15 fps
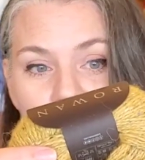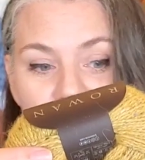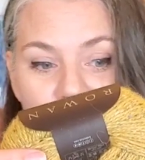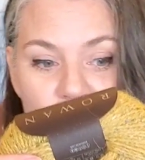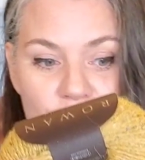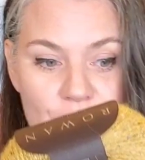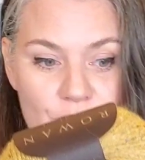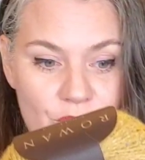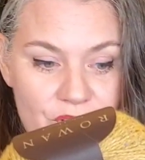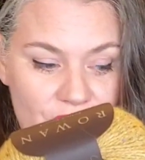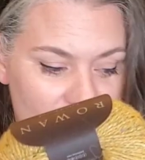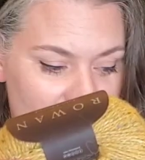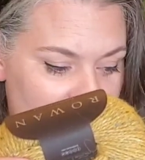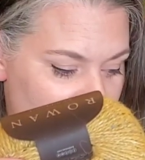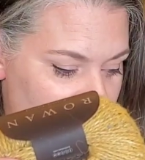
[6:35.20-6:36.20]
which is sort
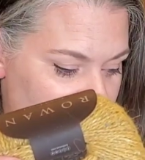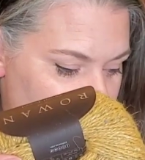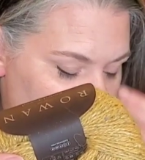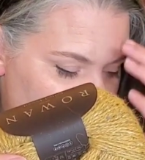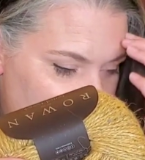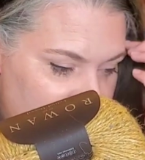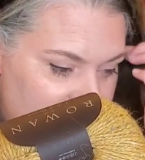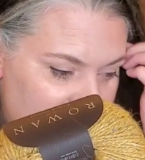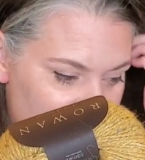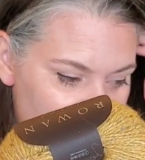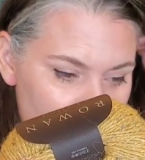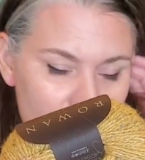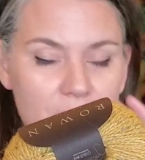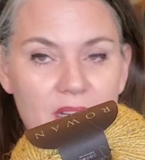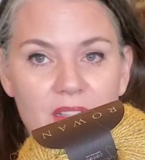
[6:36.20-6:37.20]
of the
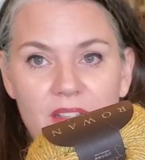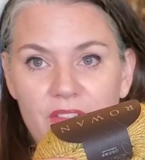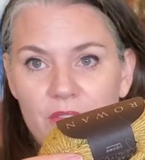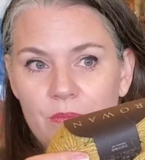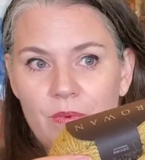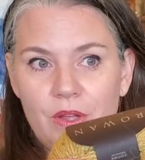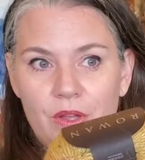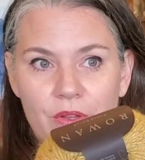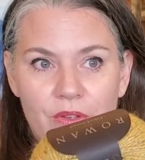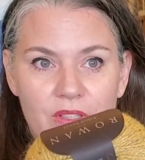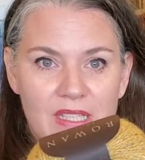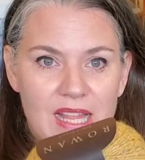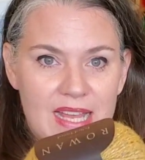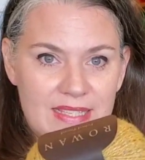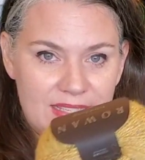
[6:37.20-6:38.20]
standard middle of the road
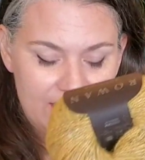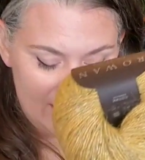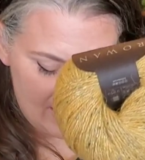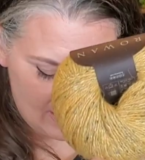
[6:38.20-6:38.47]
classic